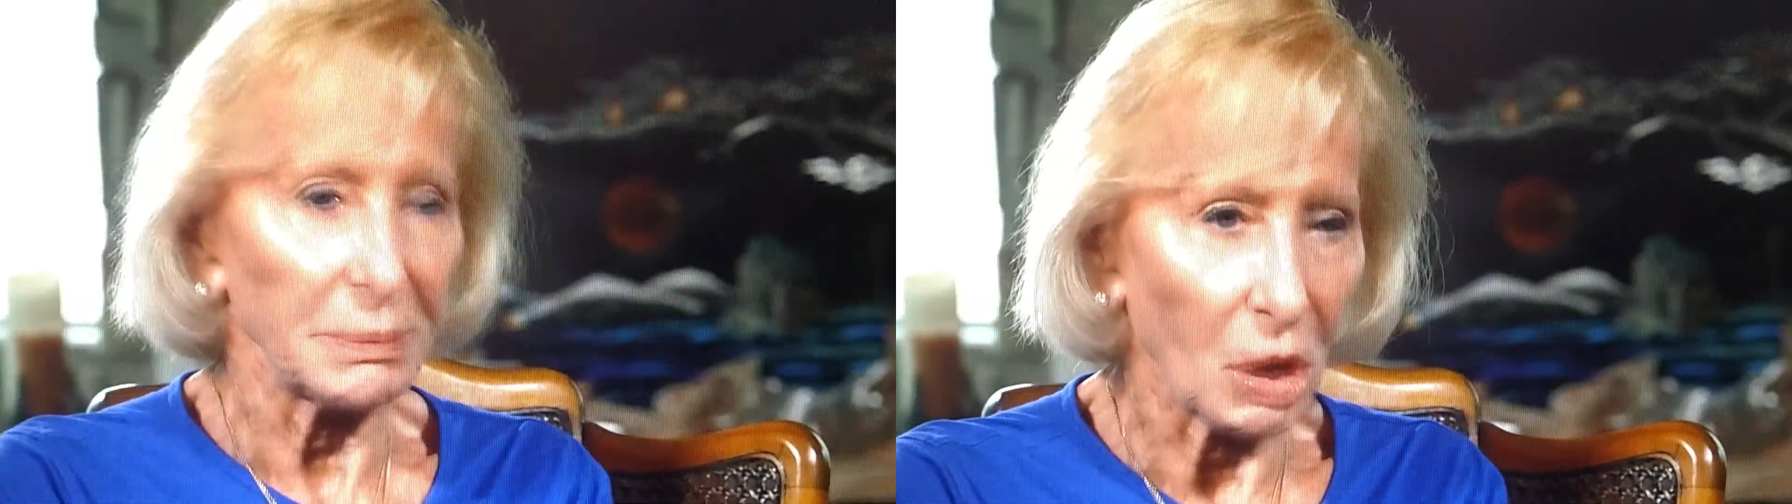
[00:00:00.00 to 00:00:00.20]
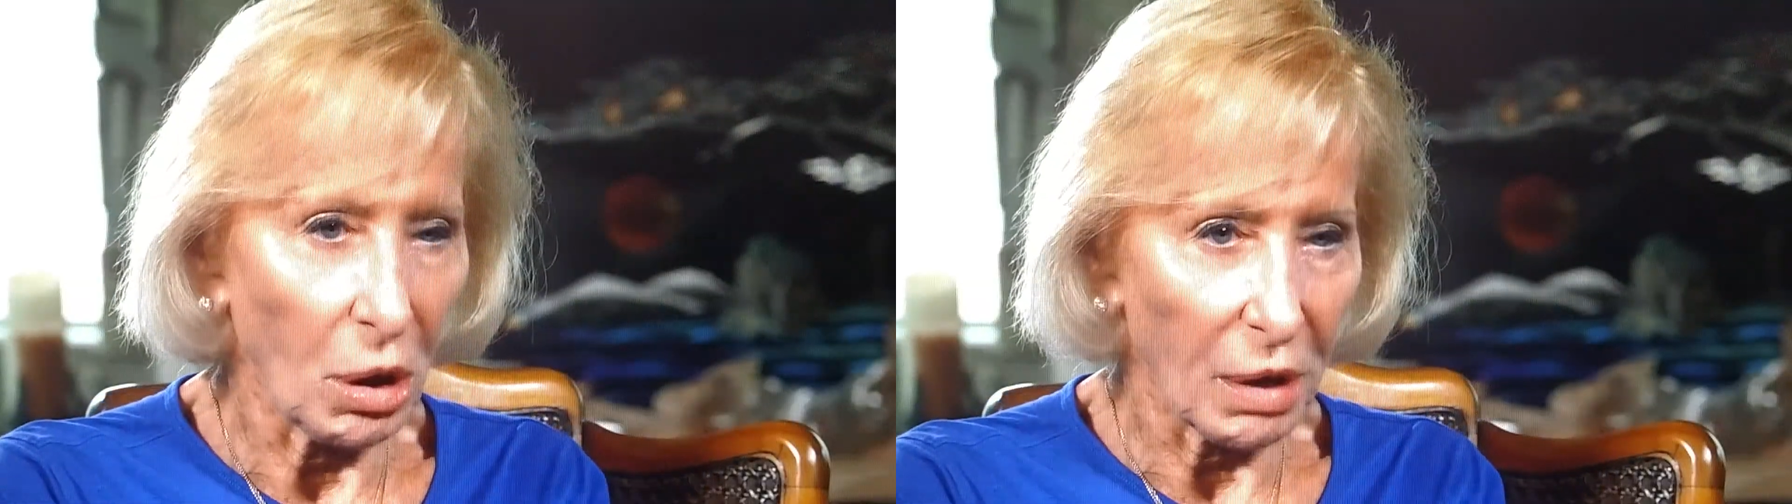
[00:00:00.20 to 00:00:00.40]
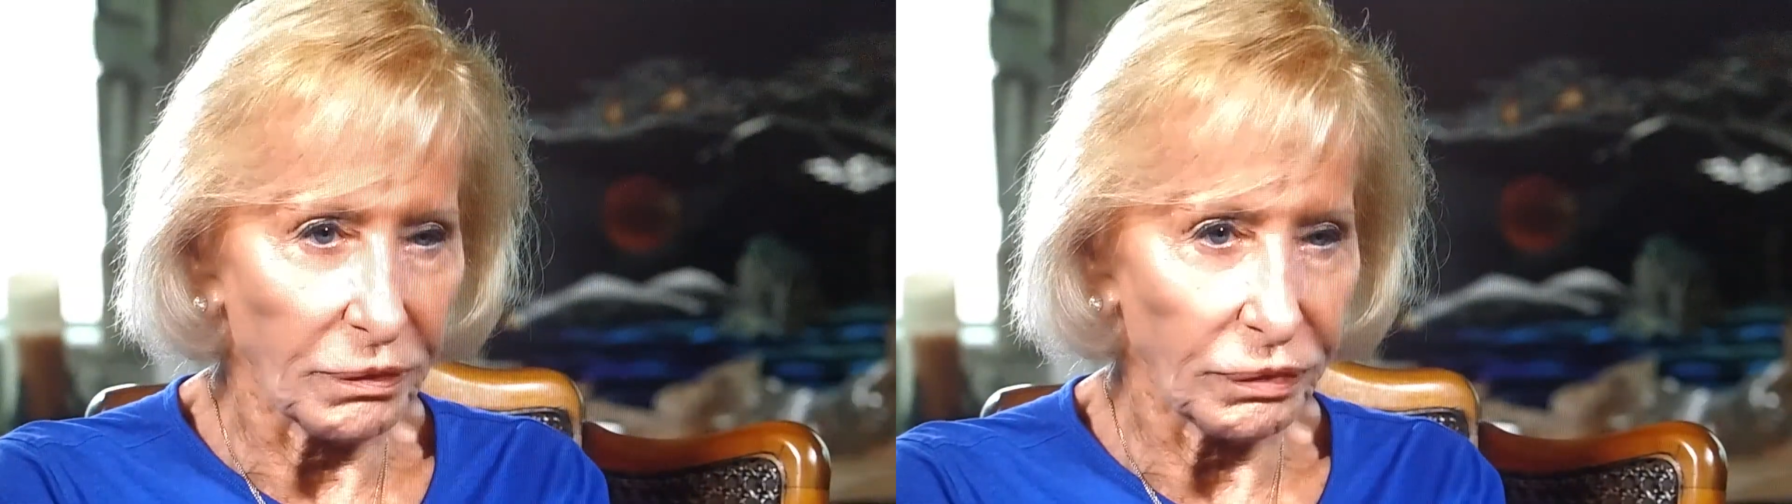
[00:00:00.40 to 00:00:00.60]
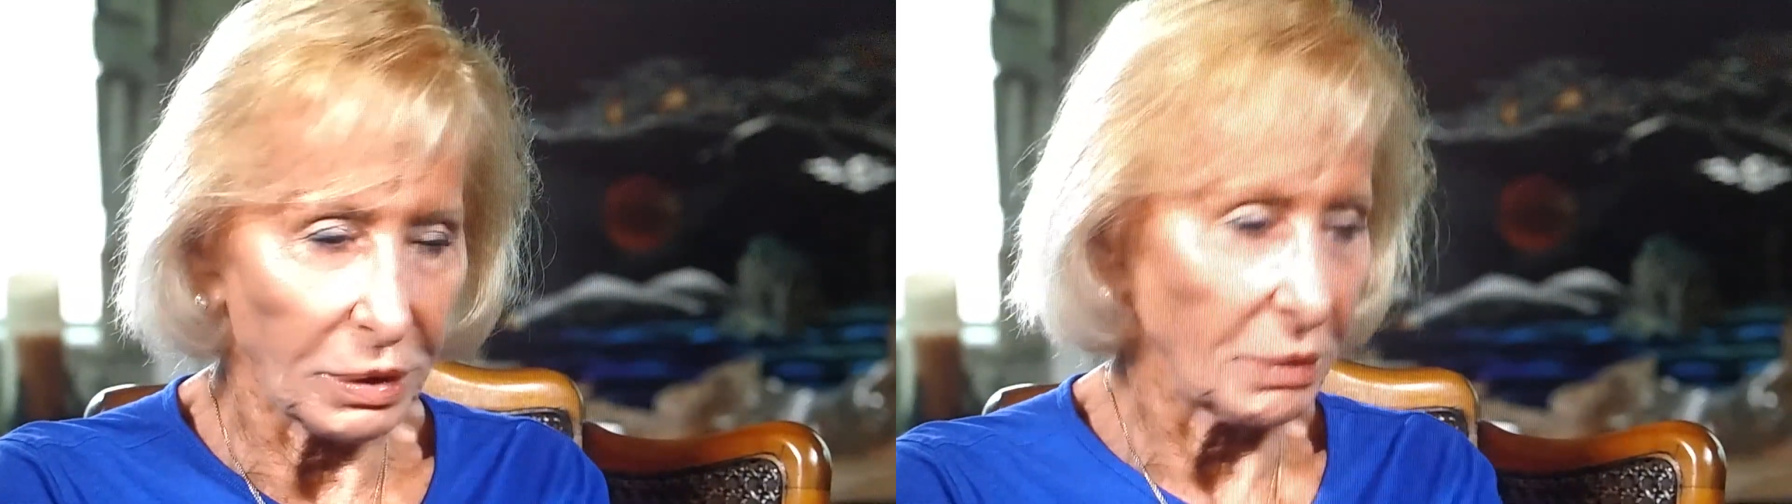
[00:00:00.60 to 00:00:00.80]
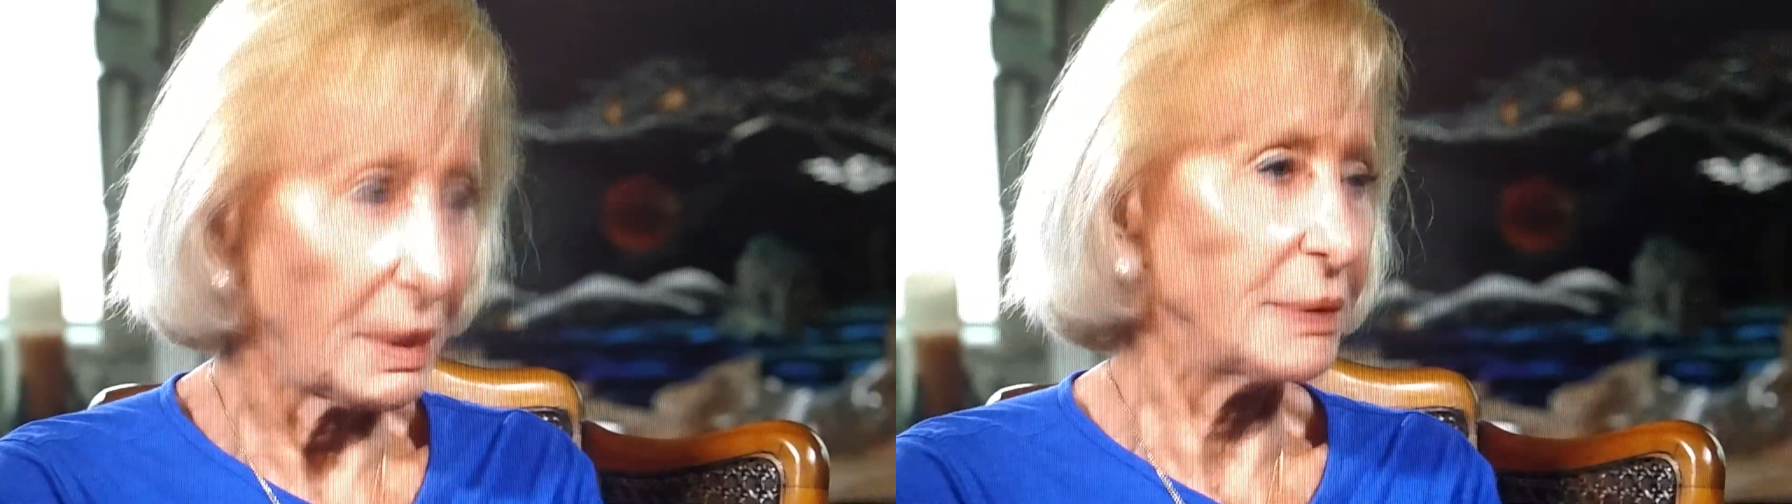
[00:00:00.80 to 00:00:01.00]
me off. You
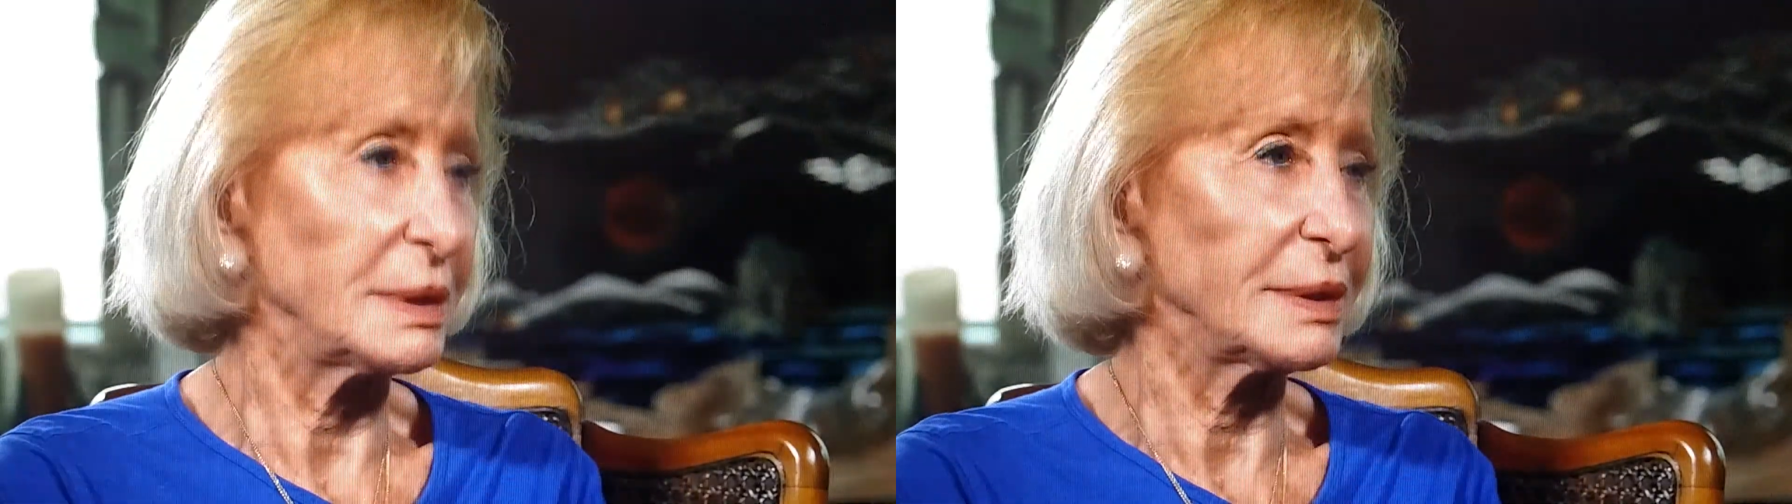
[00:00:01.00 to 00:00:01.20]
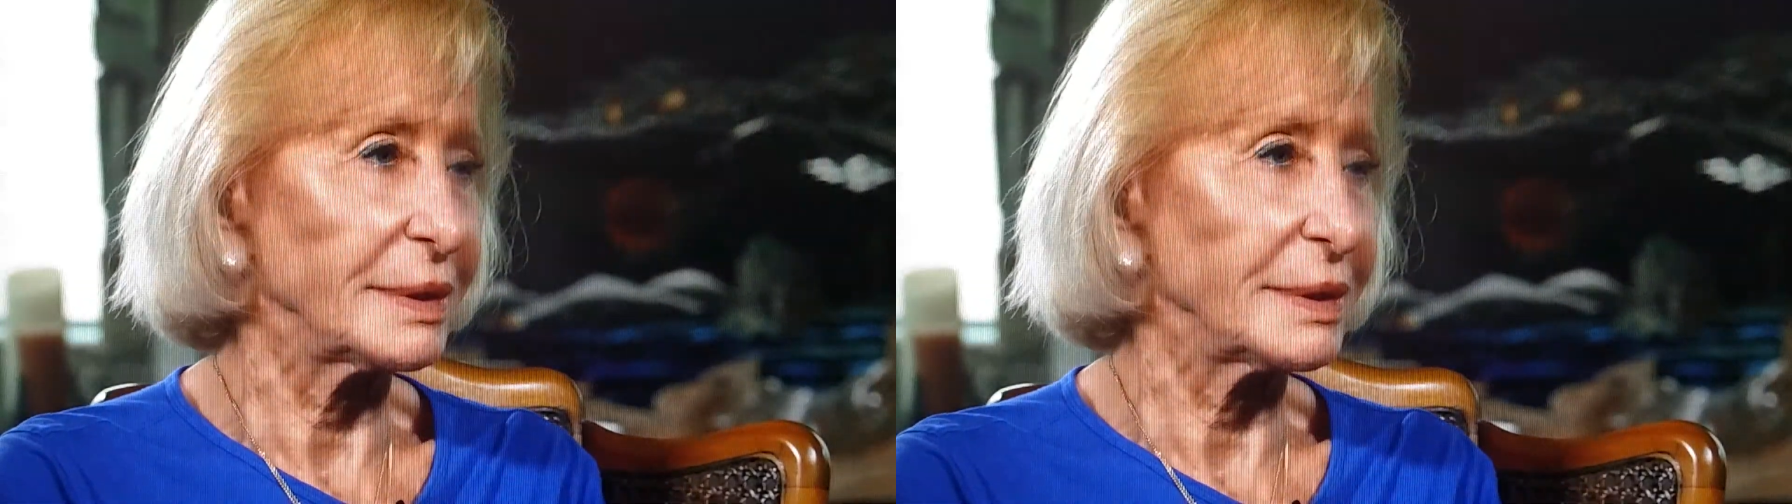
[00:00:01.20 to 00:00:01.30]
know, I didn't